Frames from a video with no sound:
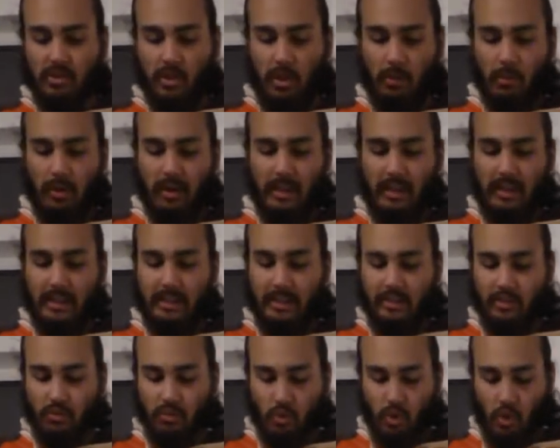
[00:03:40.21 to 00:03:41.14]
So I want to get
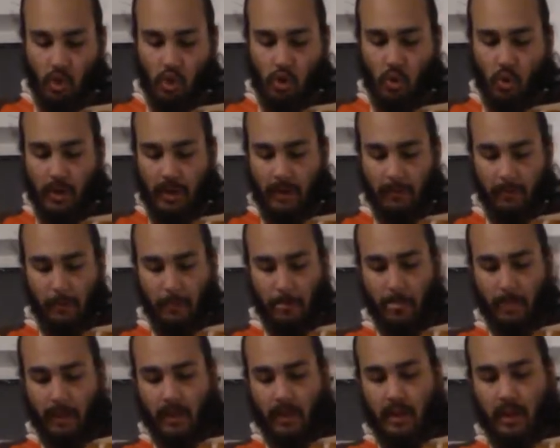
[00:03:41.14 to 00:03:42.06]
this real quick,
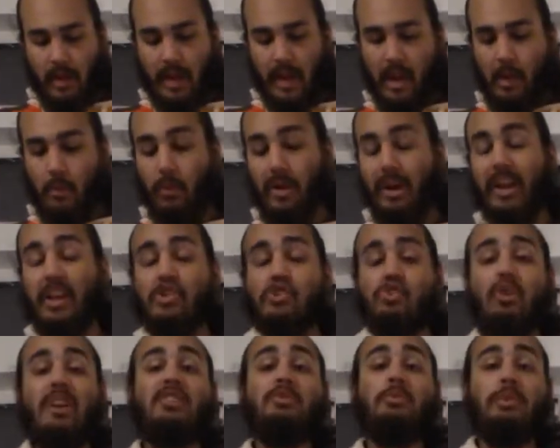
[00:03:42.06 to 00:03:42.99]
and I want to
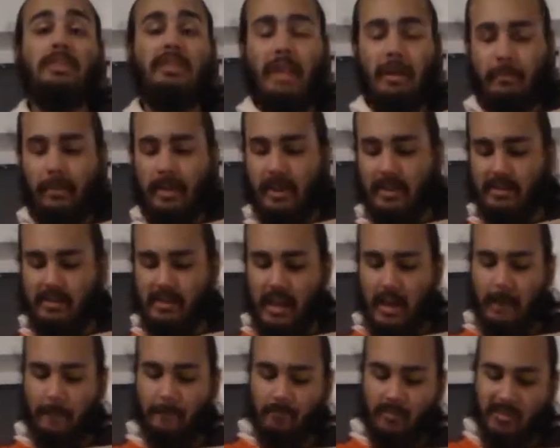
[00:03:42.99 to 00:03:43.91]
address what that man
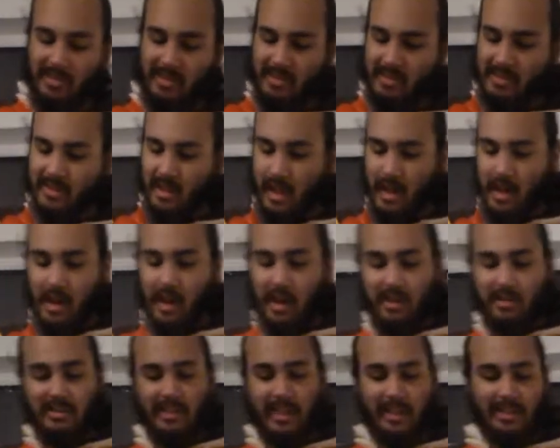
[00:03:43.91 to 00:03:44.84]
said. This is
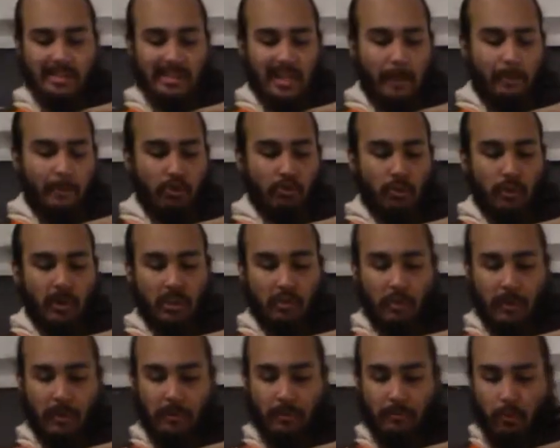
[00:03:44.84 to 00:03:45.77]
2 Samuel
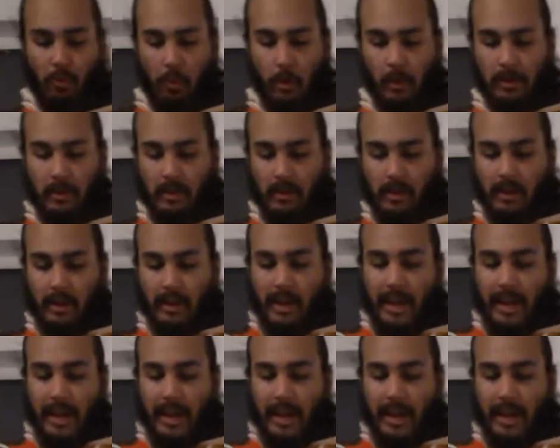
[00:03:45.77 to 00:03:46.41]
23 and 4.